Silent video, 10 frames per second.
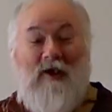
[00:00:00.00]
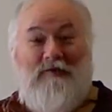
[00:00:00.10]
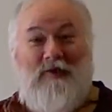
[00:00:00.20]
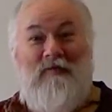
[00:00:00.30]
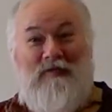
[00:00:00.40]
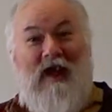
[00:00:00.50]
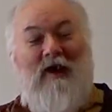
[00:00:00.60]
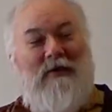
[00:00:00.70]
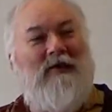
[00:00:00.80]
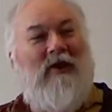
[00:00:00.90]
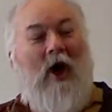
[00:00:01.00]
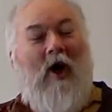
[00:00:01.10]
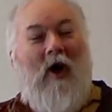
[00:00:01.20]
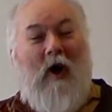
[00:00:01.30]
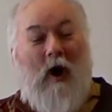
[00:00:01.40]
so very
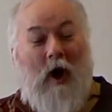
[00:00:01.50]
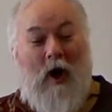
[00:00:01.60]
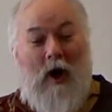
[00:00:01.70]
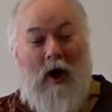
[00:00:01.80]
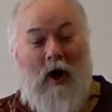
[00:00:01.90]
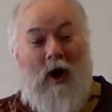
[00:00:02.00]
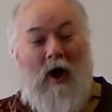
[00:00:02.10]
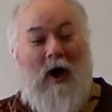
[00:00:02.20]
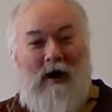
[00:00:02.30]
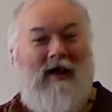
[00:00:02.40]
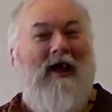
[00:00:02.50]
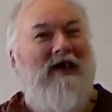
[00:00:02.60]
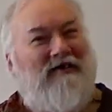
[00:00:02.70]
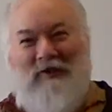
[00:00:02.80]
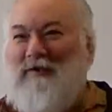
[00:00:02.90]
long.
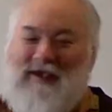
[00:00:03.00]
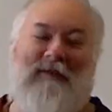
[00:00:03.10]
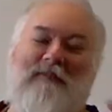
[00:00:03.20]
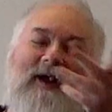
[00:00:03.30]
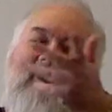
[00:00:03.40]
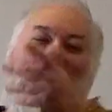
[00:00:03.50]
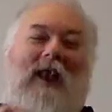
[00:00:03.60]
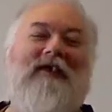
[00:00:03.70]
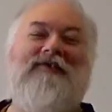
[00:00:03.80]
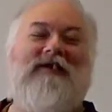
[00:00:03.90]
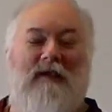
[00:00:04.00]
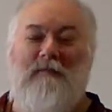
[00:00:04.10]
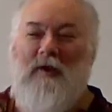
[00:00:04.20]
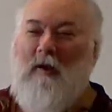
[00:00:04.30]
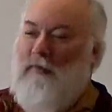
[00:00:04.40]
So keep your Wallace,
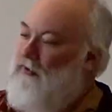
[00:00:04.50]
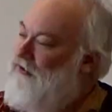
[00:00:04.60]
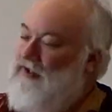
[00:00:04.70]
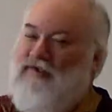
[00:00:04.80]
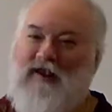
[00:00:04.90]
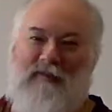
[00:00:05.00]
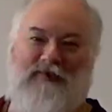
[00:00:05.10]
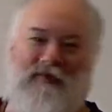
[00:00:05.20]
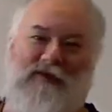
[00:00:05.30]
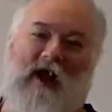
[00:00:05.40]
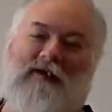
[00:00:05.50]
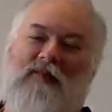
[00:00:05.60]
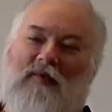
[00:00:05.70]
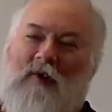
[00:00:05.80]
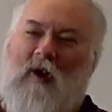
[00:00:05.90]
keep your Bruce, such names do not
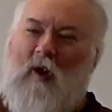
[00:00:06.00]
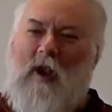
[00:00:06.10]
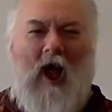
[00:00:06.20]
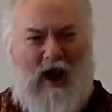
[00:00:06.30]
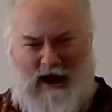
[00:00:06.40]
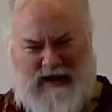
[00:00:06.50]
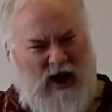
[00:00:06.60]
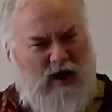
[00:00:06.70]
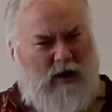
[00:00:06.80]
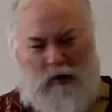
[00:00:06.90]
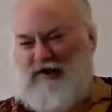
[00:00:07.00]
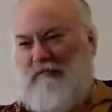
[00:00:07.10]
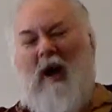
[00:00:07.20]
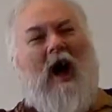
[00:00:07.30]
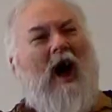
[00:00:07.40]
enthrall, like
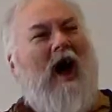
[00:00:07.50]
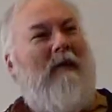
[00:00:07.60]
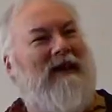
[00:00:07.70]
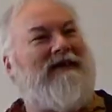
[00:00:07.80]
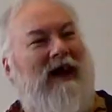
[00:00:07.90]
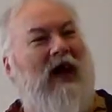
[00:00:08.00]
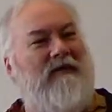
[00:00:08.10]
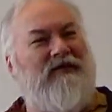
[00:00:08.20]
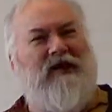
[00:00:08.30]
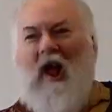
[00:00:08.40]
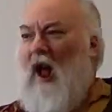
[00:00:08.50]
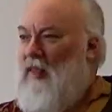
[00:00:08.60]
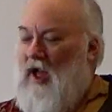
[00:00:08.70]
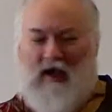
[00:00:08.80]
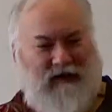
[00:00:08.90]
Chutzpah McTavish,
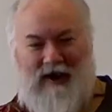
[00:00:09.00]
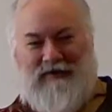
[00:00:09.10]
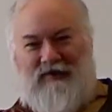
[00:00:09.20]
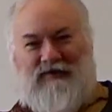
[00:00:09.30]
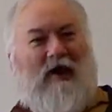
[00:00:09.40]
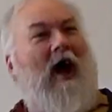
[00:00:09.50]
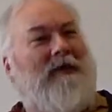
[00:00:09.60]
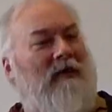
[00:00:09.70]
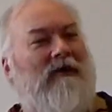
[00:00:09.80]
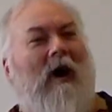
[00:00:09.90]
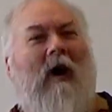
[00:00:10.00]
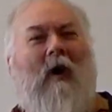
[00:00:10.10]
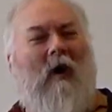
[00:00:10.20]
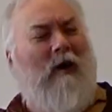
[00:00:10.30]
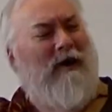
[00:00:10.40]
the greatest Scot of
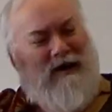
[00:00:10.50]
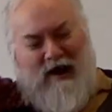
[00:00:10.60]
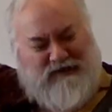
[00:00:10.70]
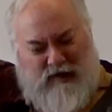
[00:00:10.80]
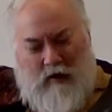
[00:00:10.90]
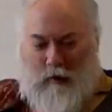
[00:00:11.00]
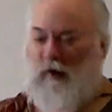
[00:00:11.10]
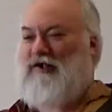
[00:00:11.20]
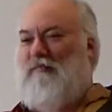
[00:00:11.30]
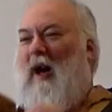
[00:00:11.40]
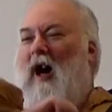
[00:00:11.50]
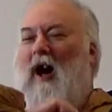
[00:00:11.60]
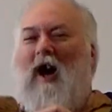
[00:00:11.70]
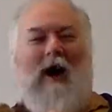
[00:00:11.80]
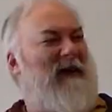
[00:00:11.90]
all. Yes,
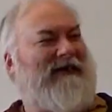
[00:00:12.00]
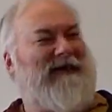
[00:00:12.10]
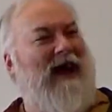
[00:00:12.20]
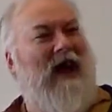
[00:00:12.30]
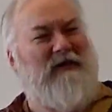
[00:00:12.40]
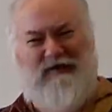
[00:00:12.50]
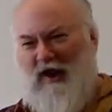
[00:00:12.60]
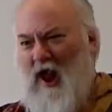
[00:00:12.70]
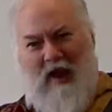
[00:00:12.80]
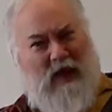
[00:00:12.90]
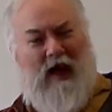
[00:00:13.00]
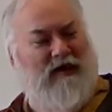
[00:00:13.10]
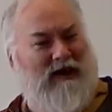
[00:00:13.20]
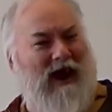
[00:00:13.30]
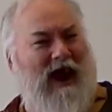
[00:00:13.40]
Chutzpah McTavish, the
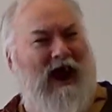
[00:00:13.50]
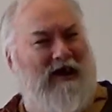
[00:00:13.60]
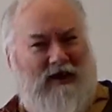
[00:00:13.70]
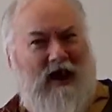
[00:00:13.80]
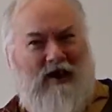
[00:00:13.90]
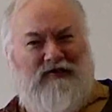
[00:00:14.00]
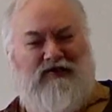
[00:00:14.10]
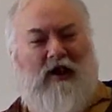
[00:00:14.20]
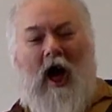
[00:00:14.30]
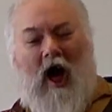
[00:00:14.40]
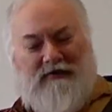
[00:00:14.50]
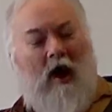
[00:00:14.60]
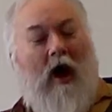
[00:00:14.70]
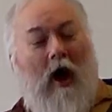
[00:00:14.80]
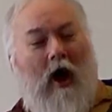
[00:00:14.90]
greatest Scot
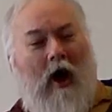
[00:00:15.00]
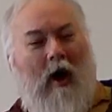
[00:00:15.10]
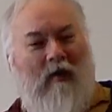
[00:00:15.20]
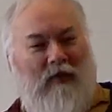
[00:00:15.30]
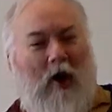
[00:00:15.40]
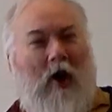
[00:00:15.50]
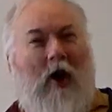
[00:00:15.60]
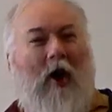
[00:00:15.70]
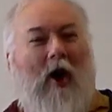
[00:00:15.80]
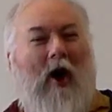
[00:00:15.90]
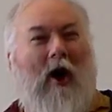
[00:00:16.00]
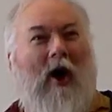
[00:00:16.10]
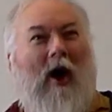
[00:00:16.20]
of all.